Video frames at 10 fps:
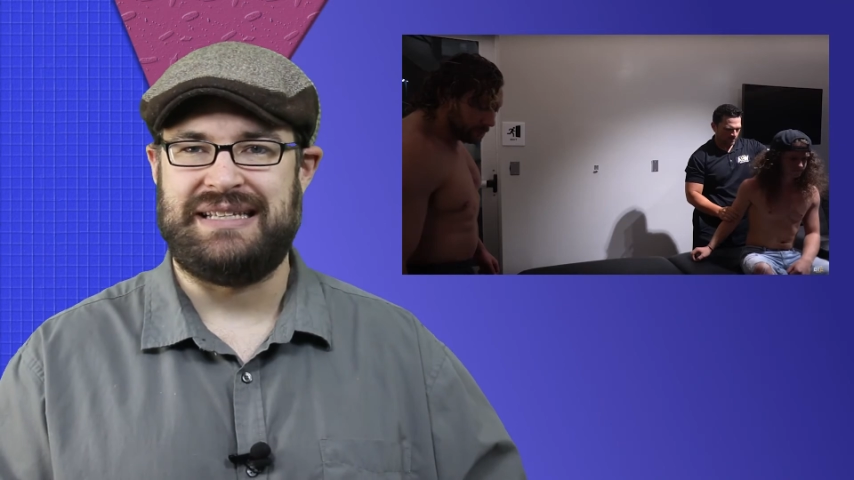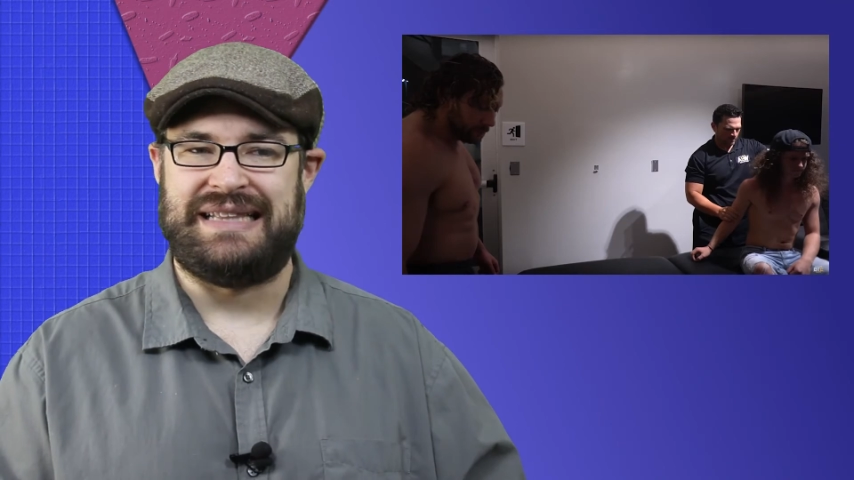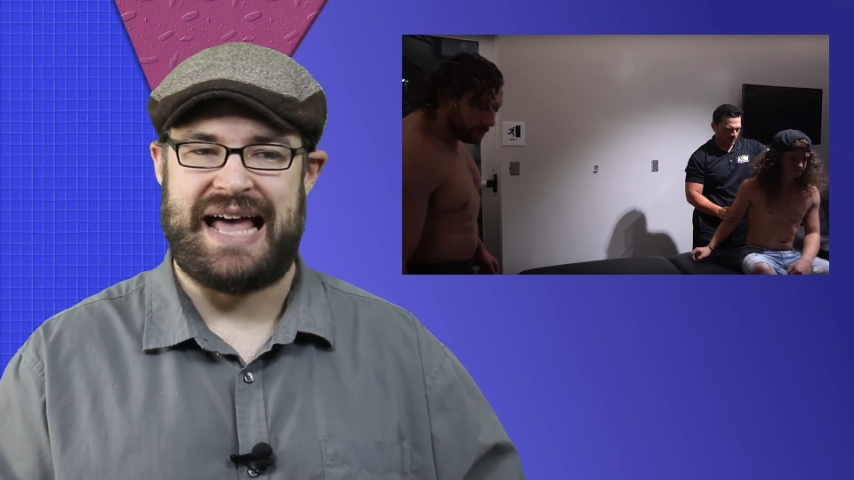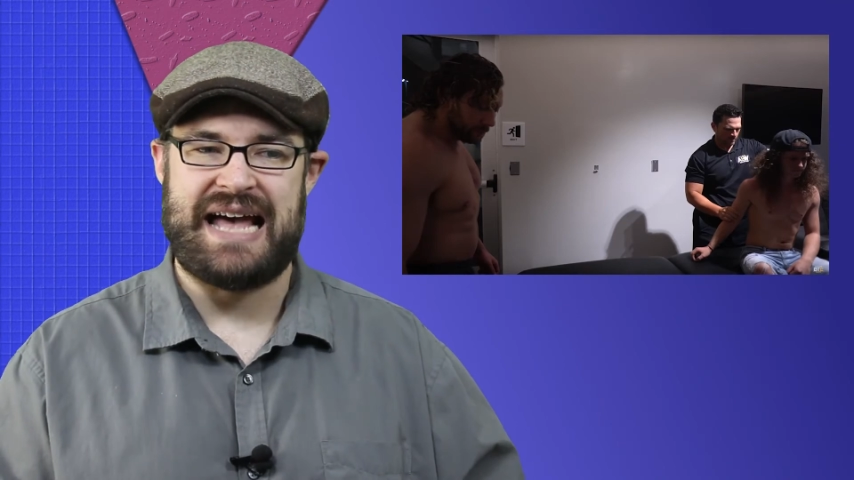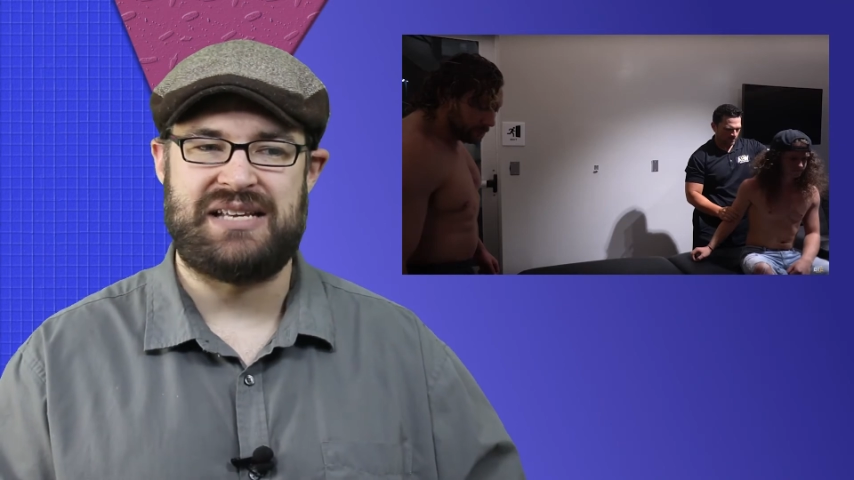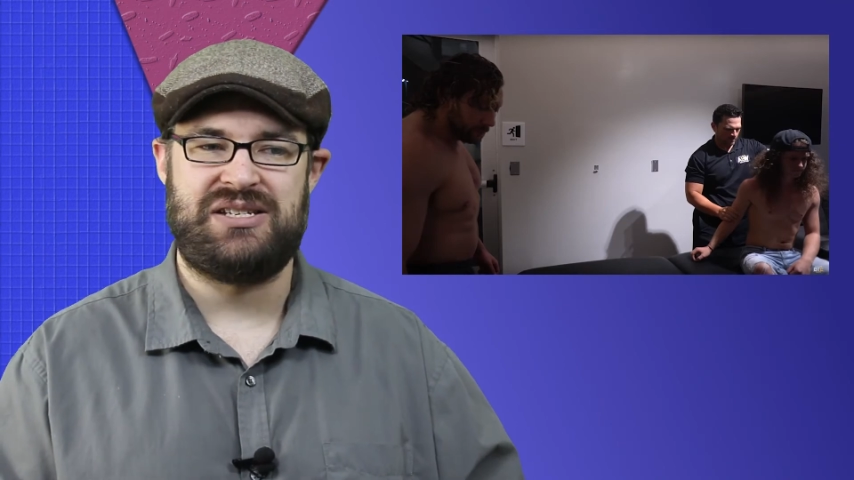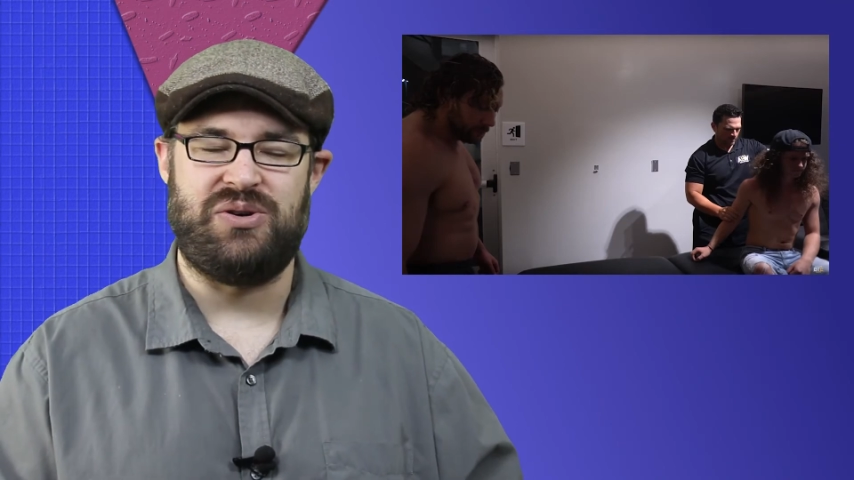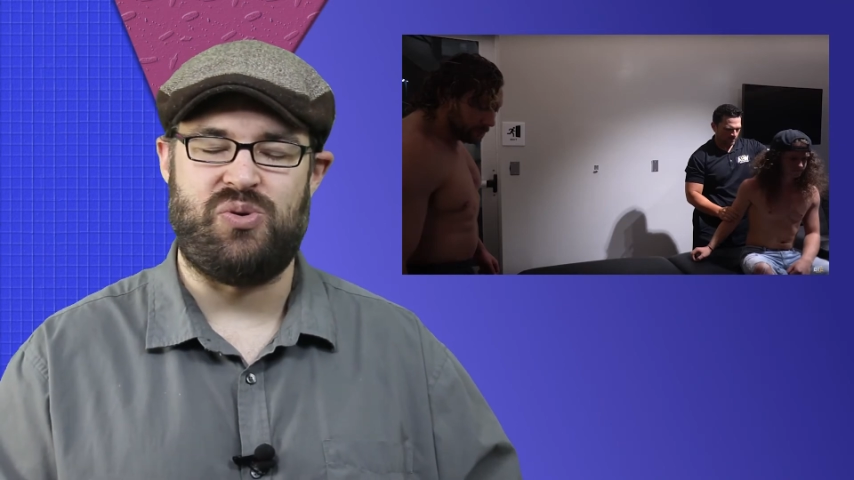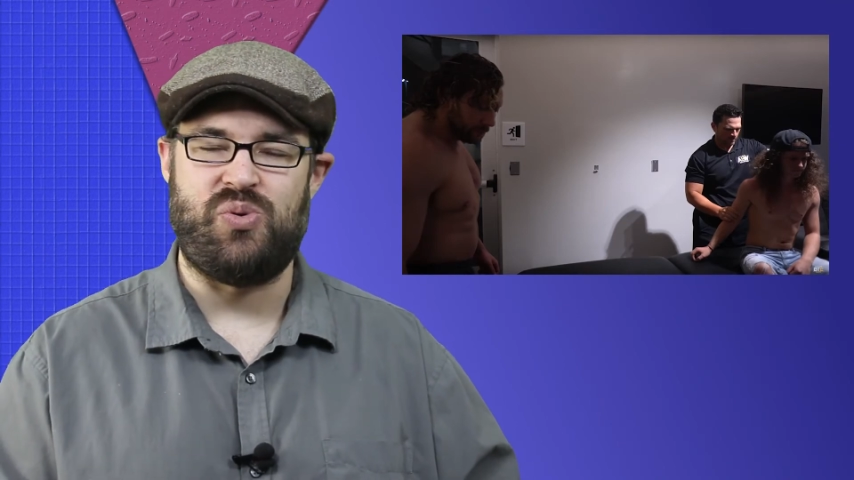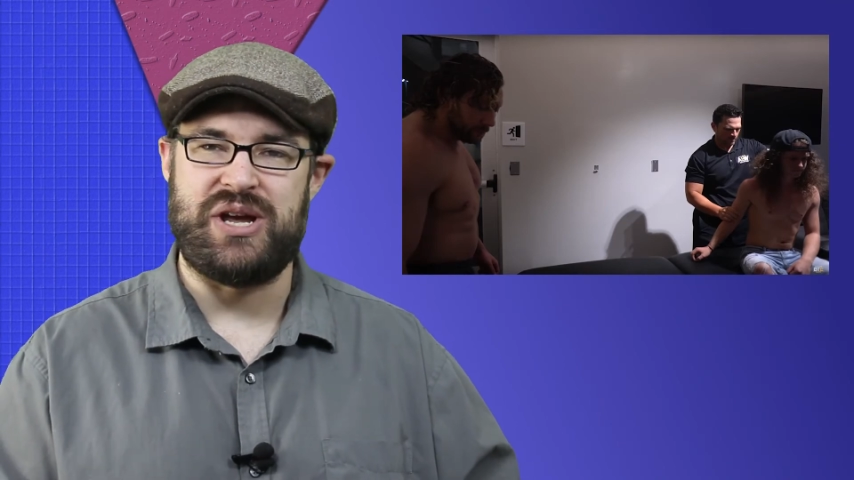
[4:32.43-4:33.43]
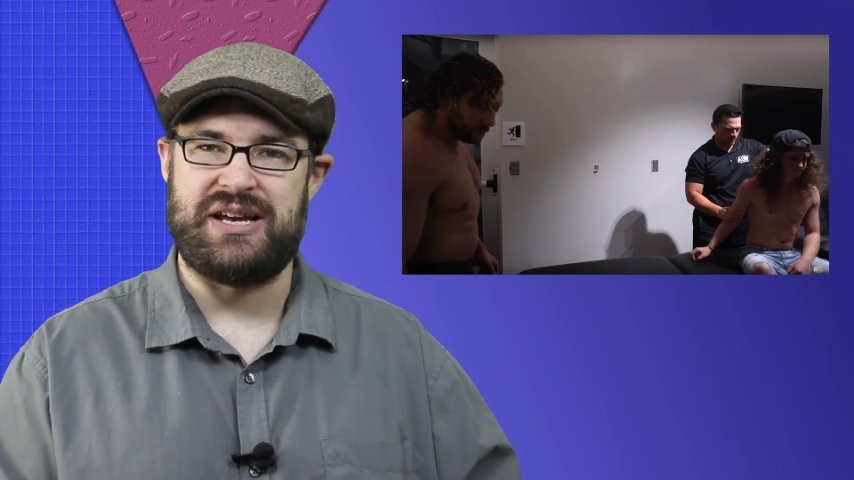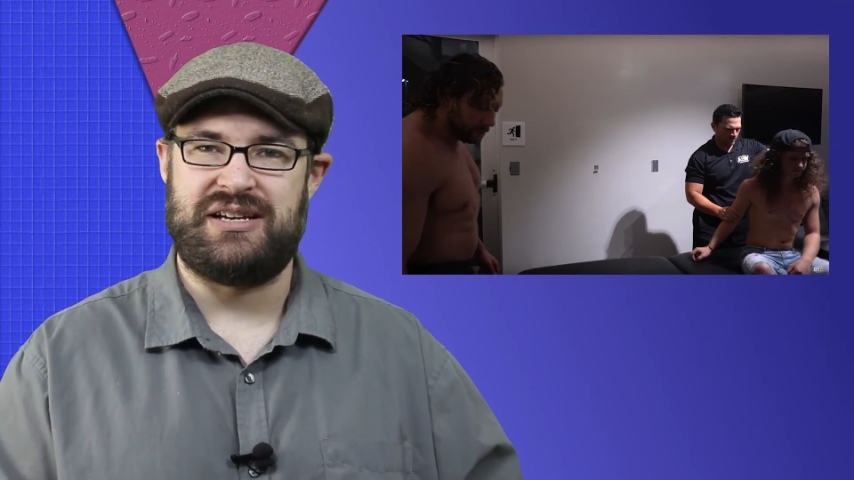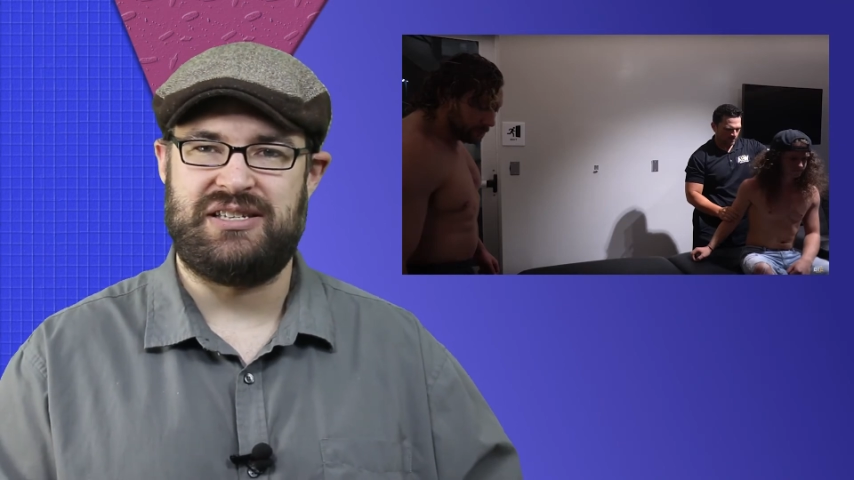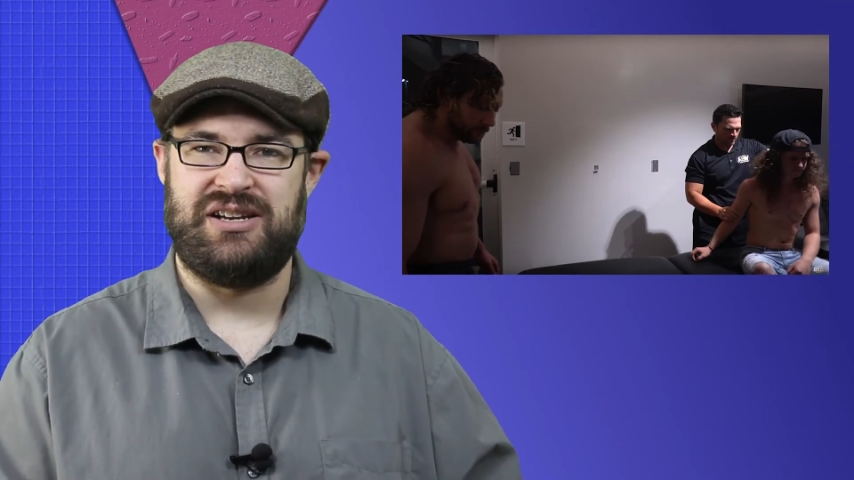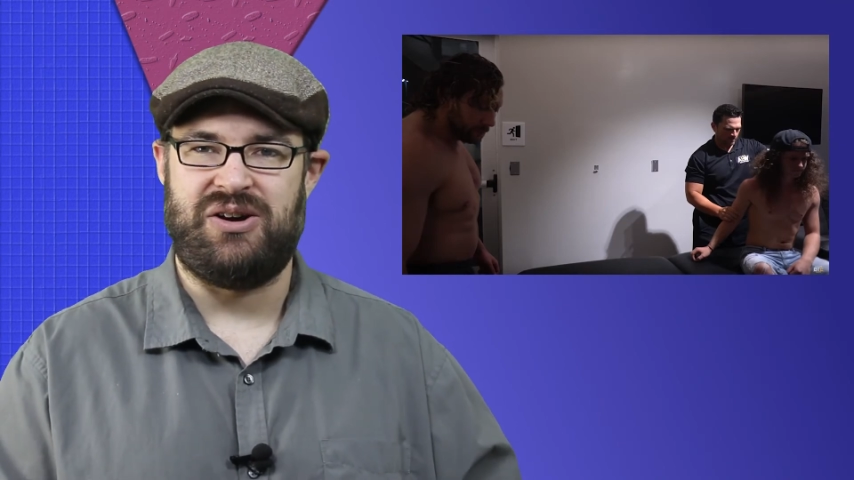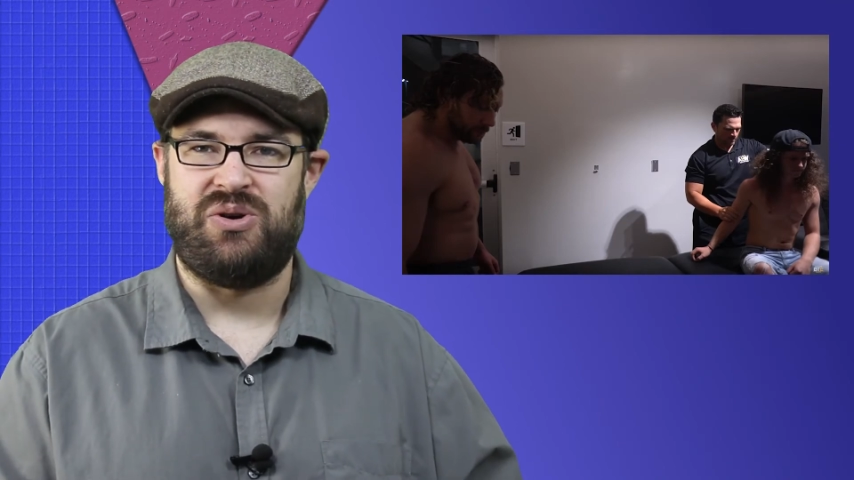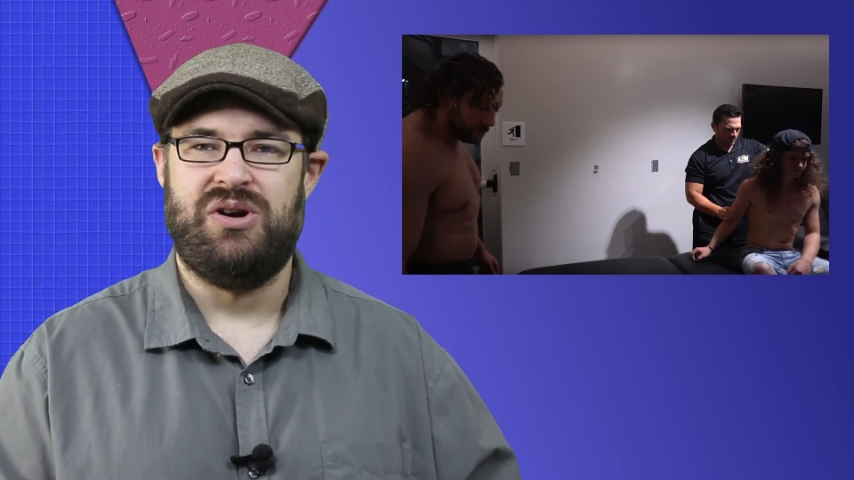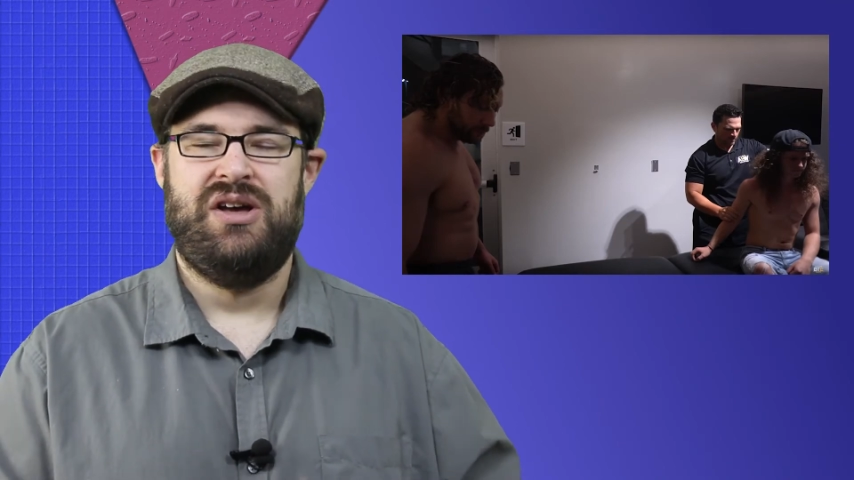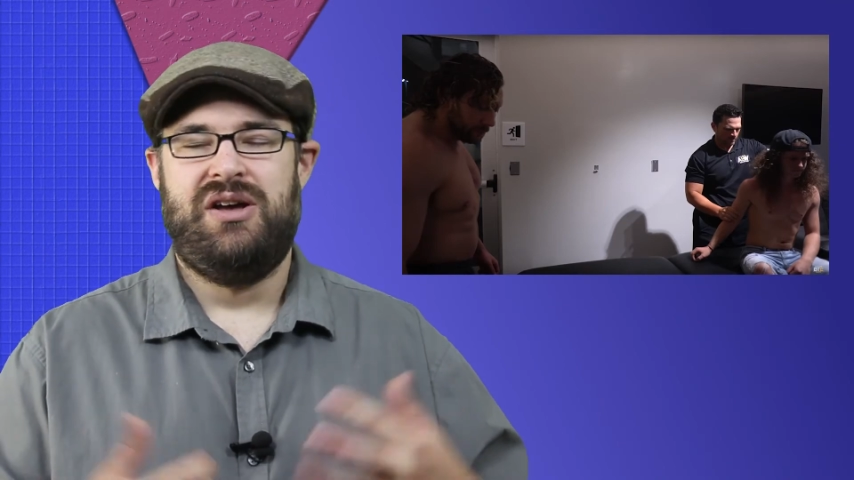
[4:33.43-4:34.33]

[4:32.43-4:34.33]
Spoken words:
last week, so